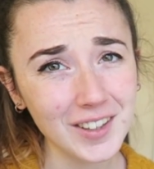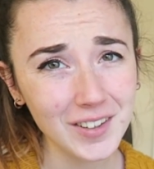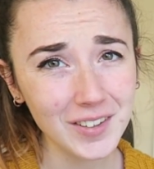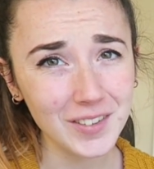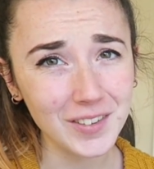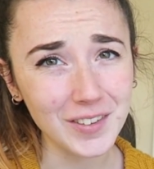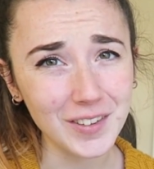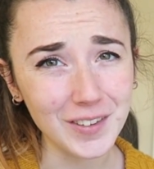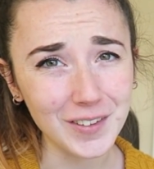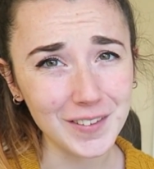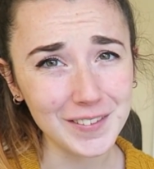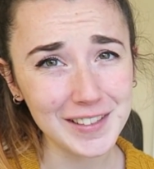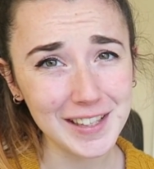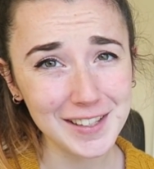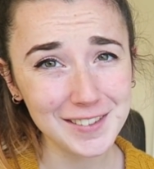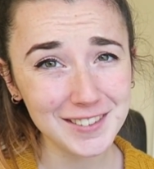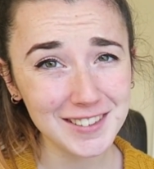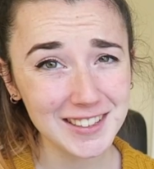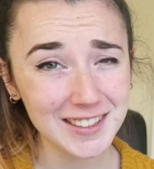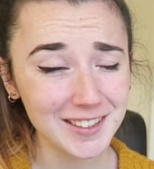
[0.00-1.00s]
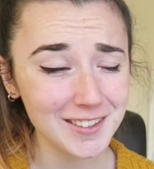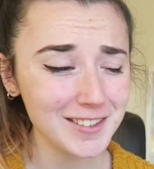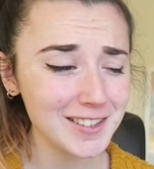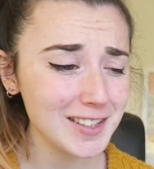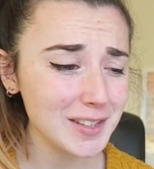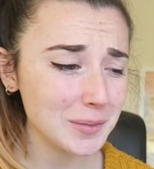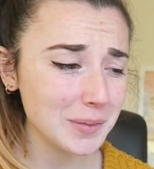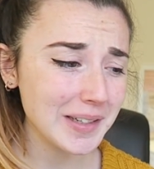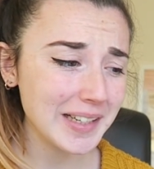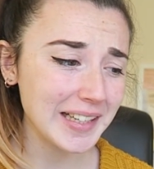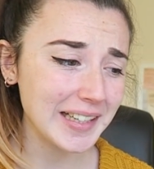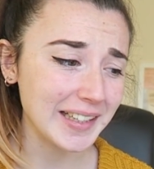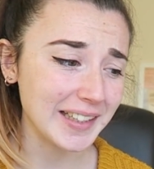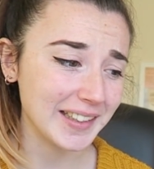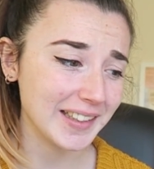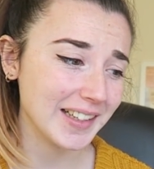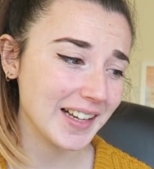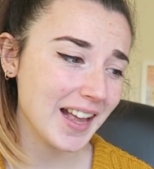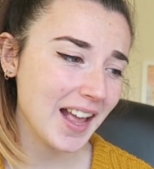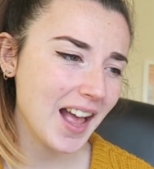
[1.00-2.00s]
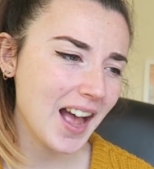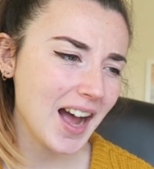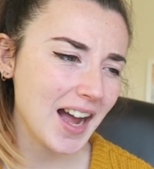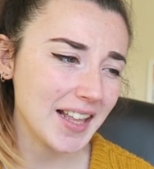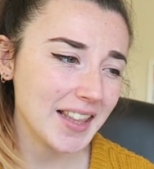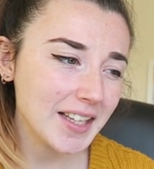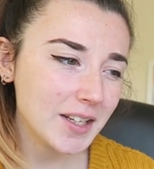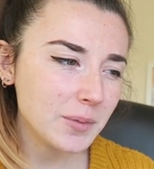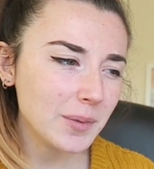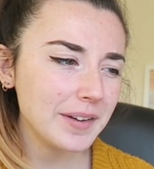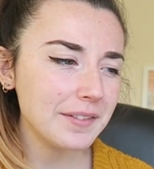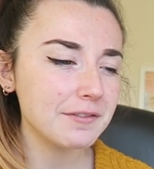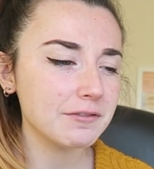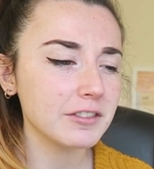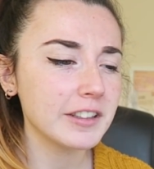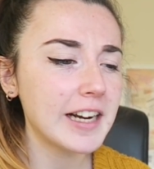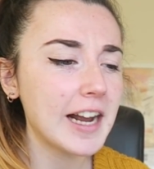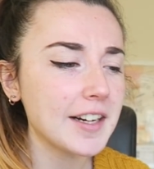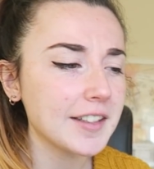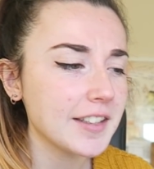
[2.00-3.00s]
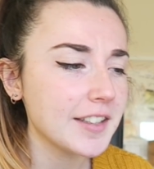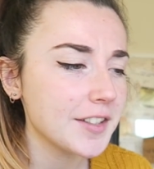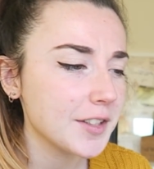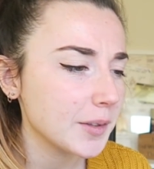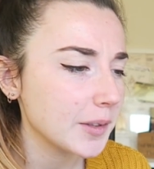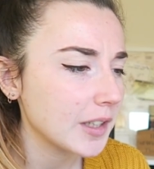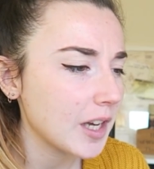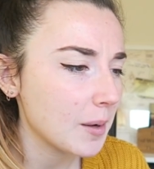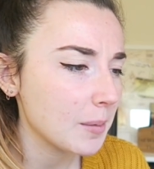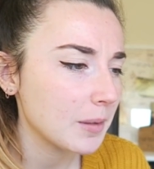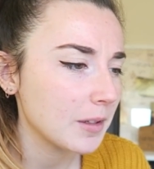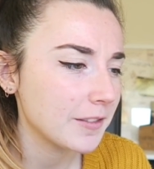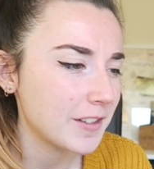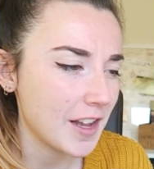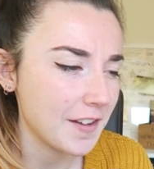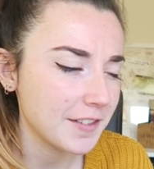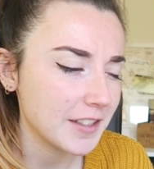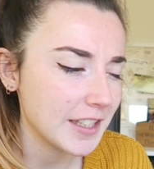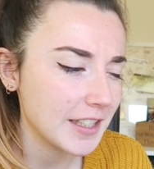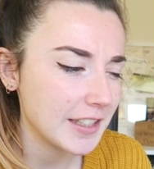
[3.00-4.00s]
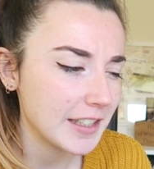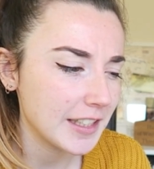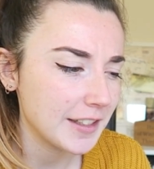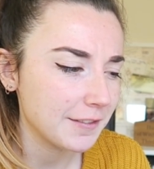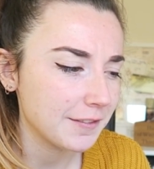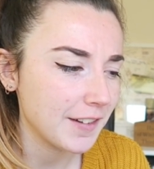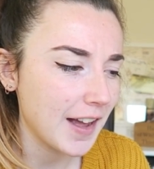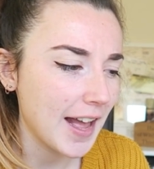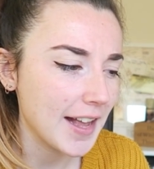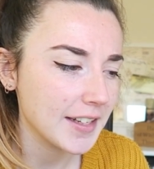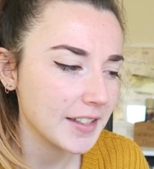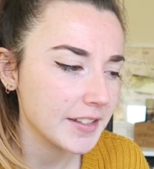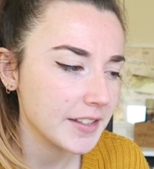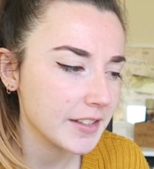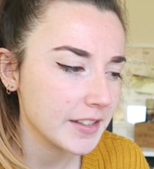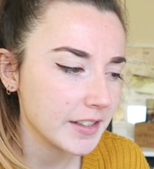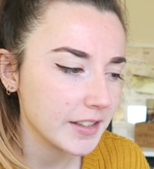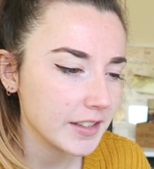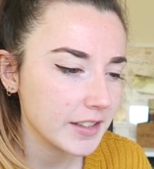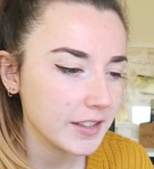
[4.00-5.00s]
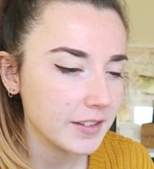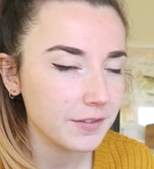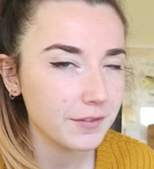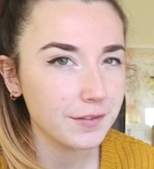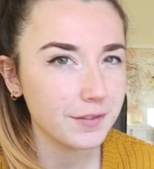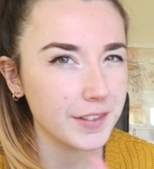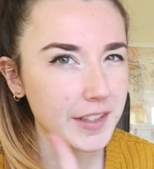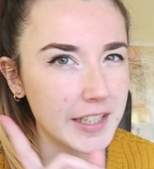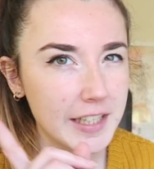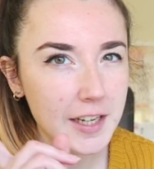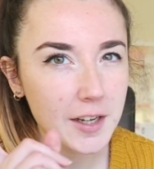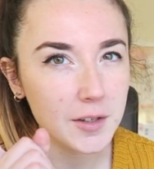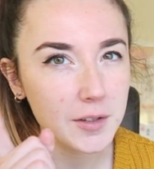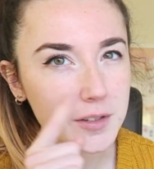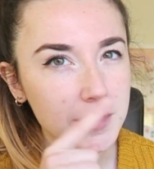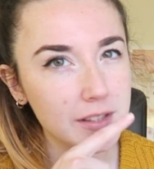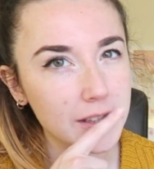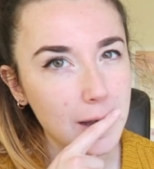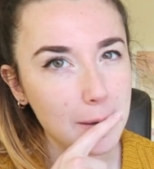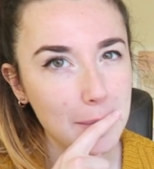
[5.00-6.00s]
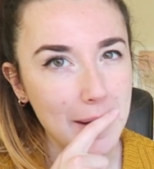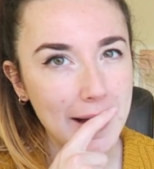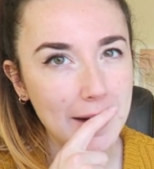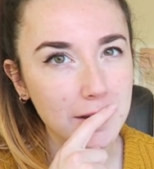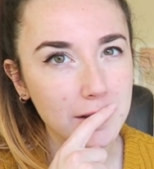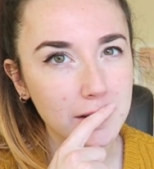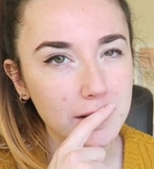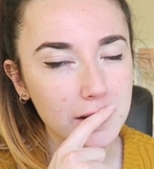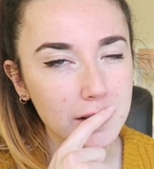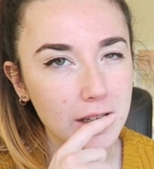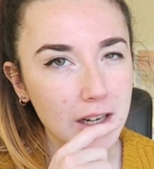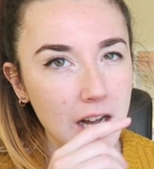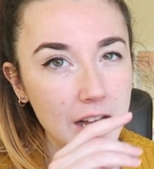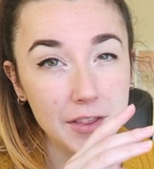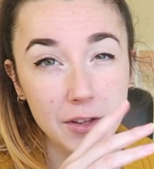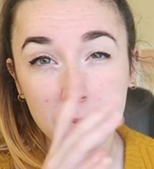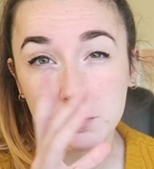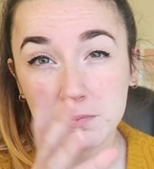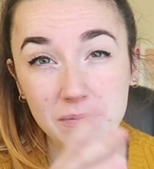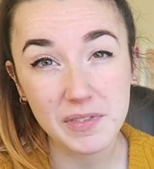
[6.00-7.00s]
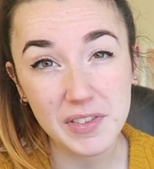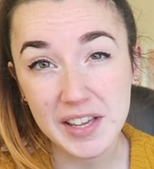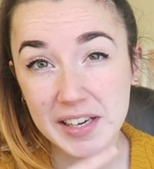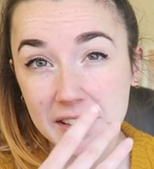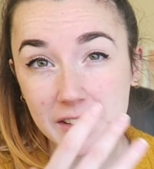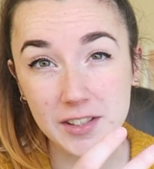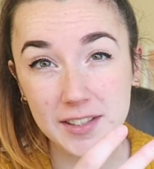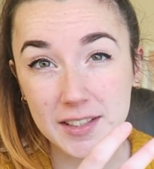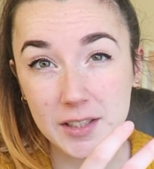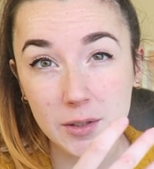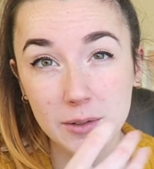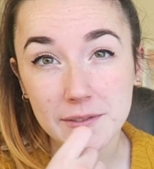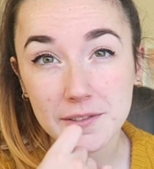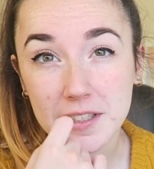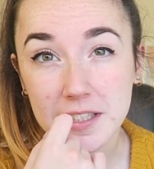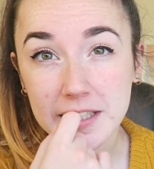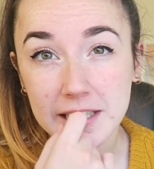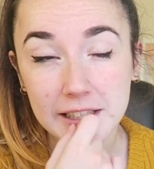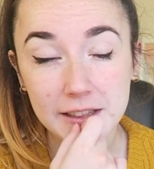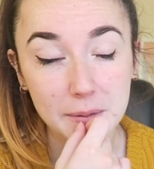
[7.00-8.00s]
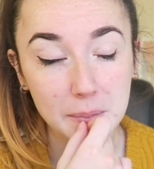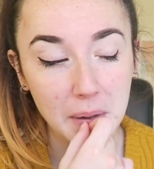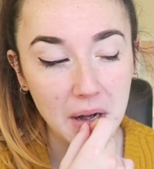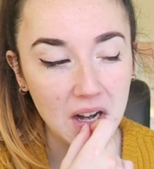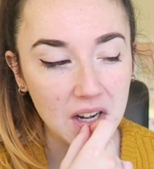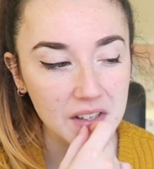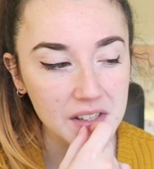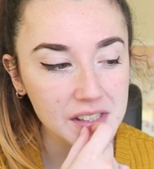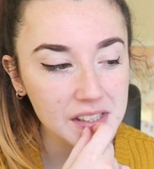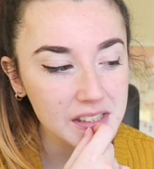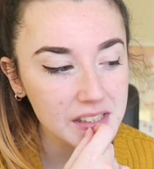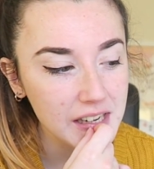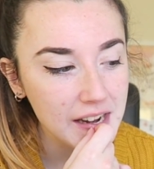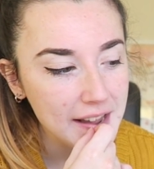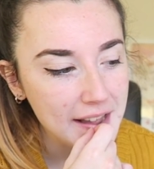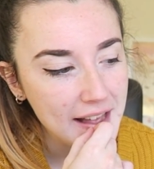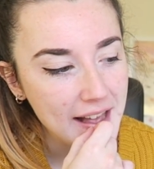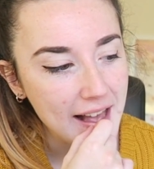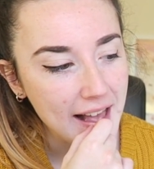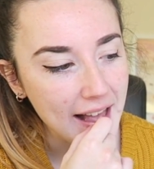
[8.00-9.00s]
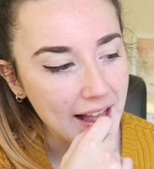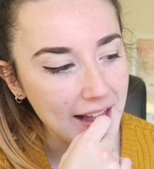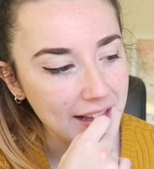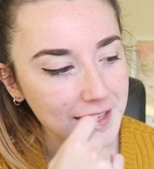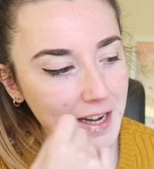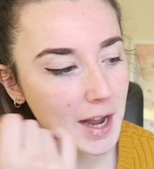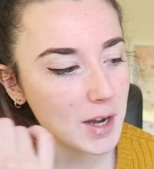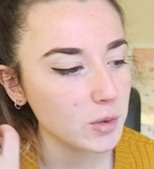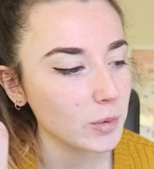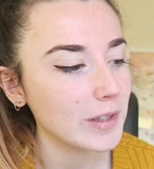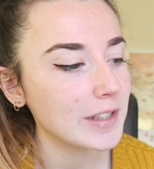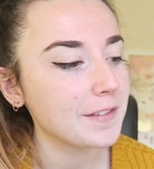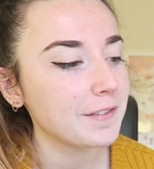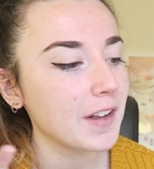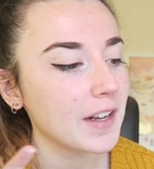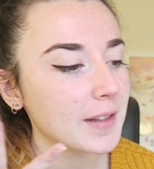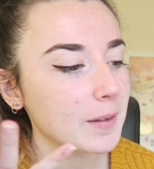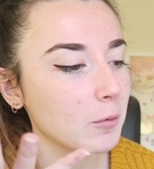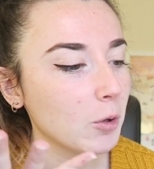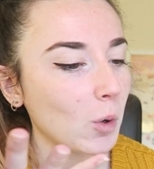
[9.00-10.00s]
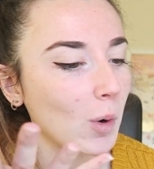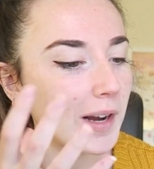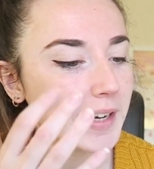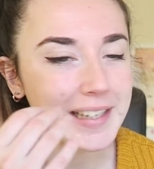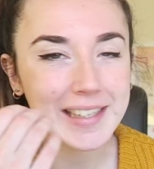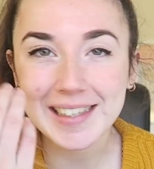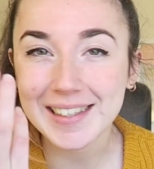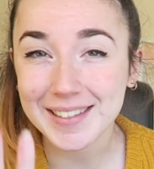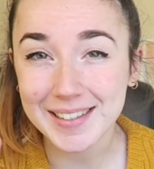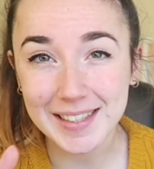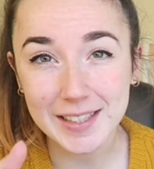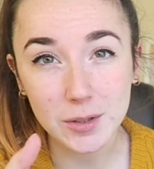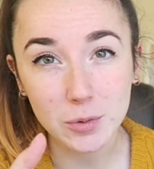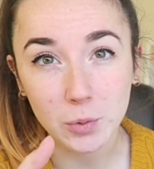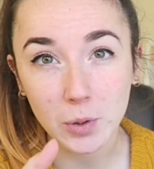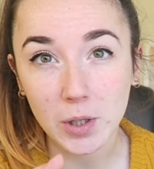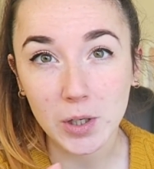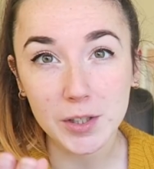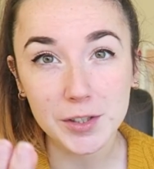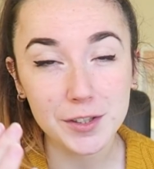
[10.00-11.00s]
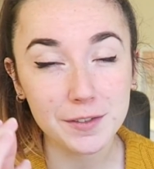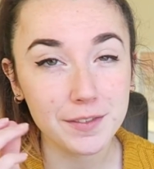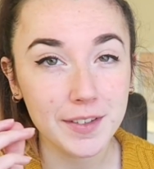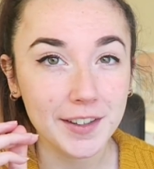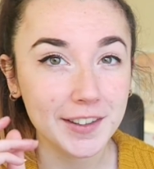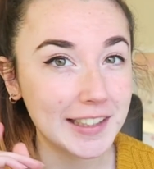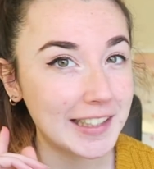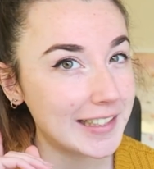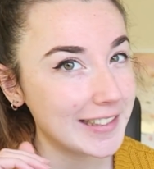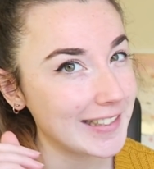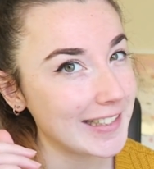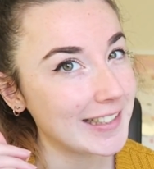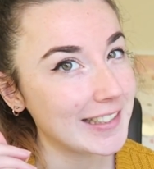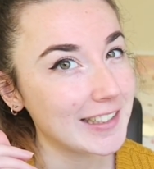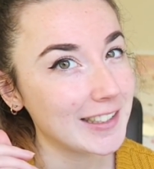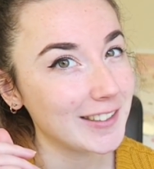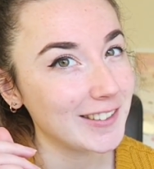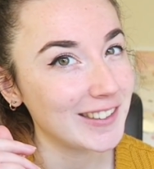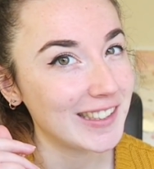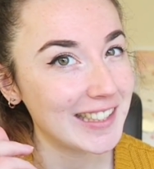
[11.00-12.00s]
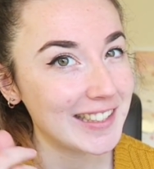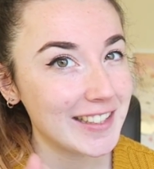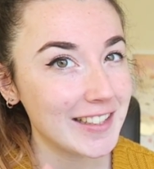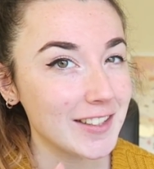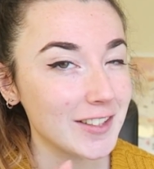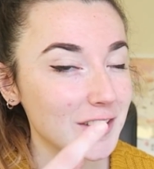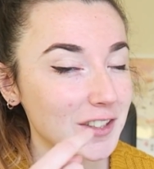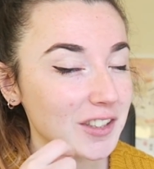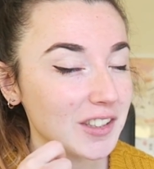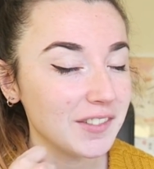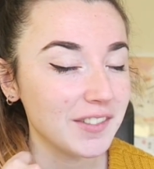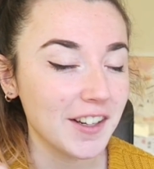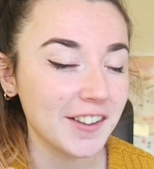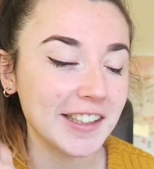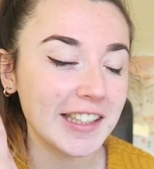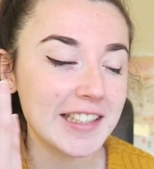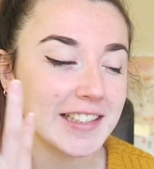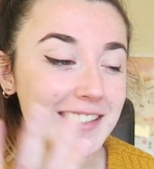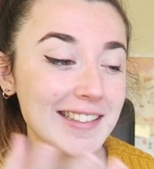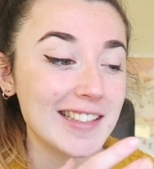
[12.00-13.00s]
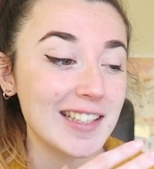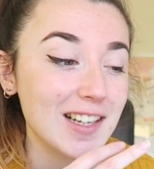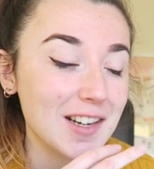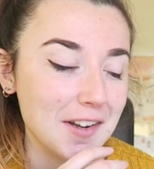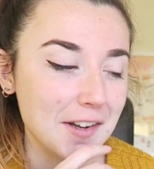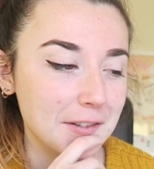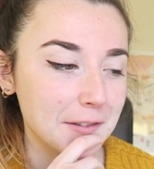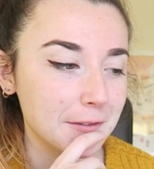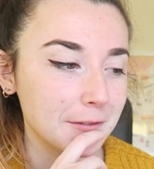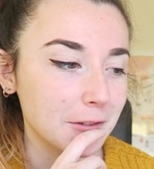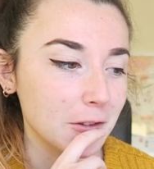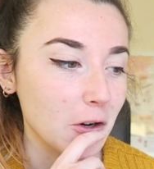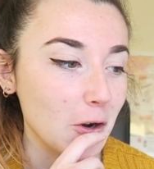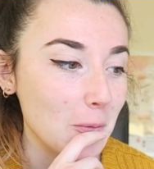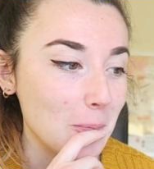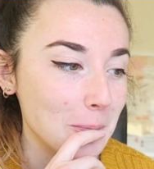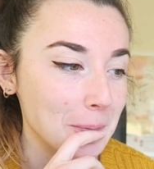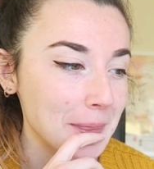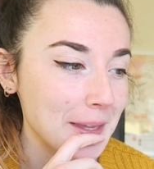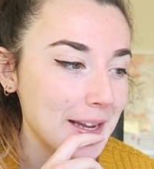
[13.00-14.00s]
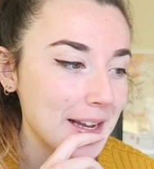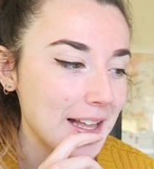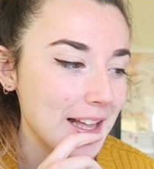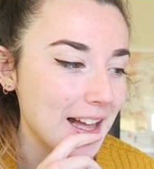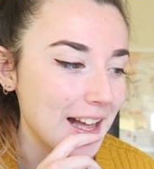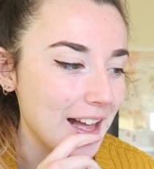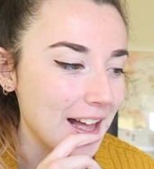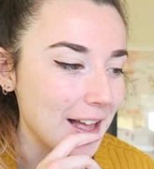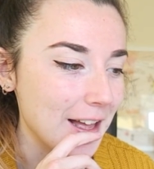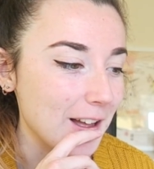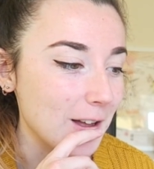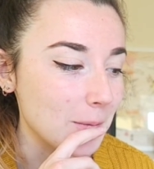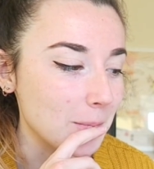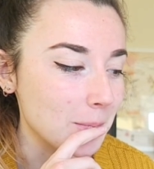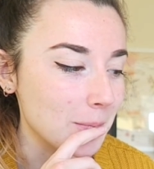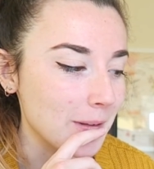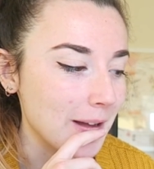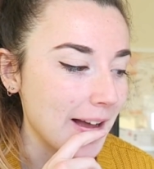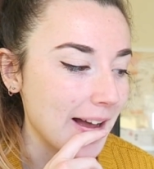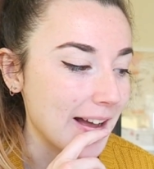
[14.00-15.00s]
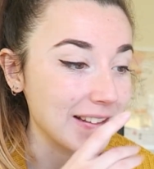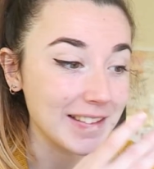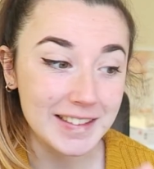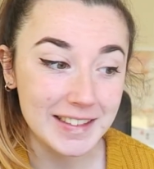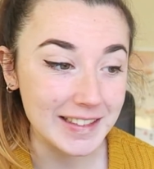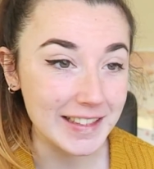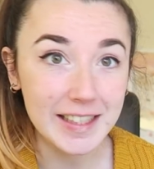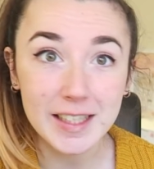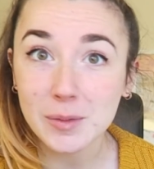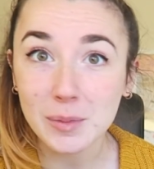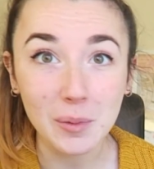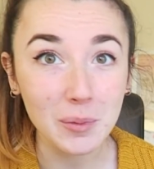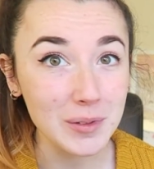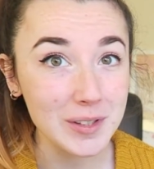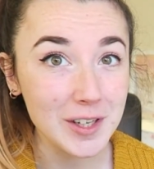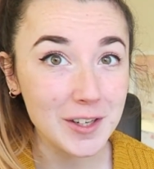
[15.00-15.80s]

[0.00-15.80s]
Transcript: Oh, that was so sweet. I think we've reacted to a couple of FTD Facts videos about other things to do with India in the past, and I always find them quite easy to watch, very easy to listen to, very easy to learn from. And this one